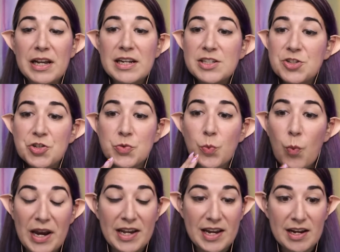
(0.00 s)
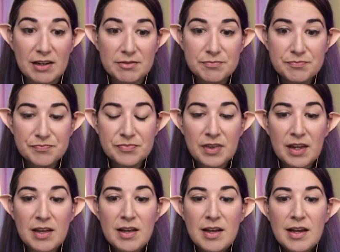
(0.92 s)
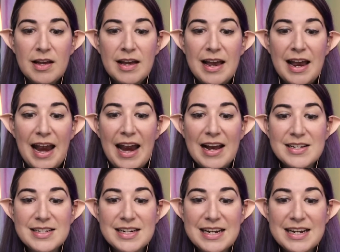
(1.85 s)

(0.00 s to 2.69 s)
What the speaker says: It's just waiting. And